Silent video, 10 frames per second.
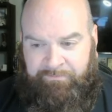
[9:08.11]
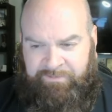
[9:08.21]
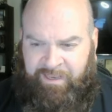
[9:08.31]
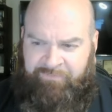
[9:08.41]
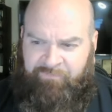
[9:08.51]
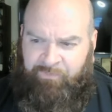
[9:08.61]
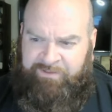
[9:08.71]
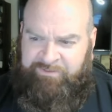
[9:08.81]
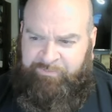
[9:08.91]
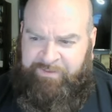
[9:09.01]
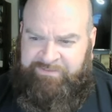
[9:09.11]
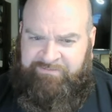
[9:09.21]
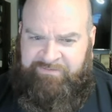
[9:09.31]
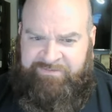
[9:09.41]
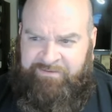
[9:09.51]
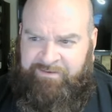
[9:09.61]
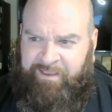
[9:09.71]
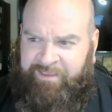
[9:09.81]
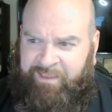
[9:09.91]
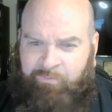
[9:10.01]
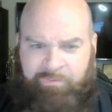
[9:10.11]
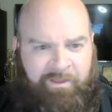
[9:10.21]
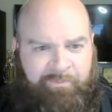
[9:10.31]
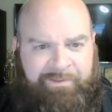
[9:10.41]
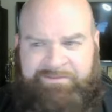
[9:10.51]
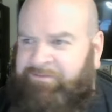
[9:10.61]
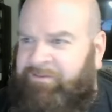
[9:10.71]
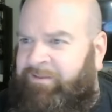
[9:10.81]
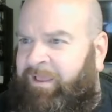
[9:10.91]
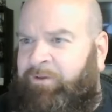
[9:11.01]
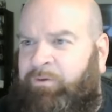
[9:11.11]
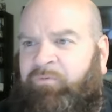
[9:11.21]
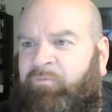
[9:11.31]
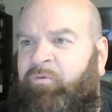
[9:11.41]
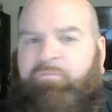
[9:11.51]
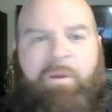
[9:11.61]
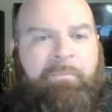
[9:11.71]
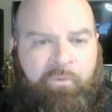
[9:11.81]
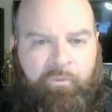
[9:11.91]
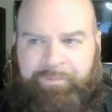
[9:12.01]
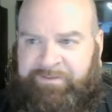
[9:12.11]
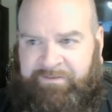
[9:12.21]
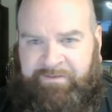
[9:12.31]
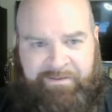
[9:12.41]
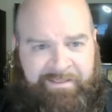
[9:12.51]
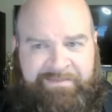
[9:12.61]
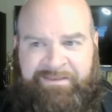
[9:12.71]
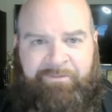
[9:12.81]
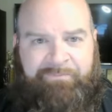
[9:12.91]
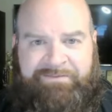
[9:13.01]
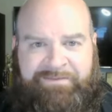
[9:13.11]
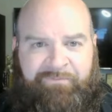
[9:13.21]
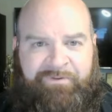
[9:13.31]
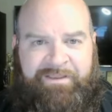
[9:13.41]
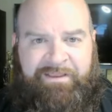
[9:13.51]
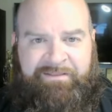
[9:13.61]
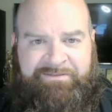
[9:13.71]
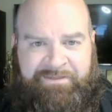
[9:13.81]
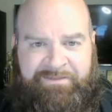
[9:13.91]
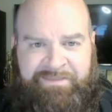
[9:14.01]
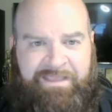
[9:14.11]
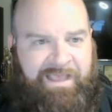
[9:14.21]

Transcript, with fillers: did I even watch a piece of the Sunday night game? Who the hell played Sunday night? I don't even remember who played Sunday night. That's how, that's how ridiculous it is.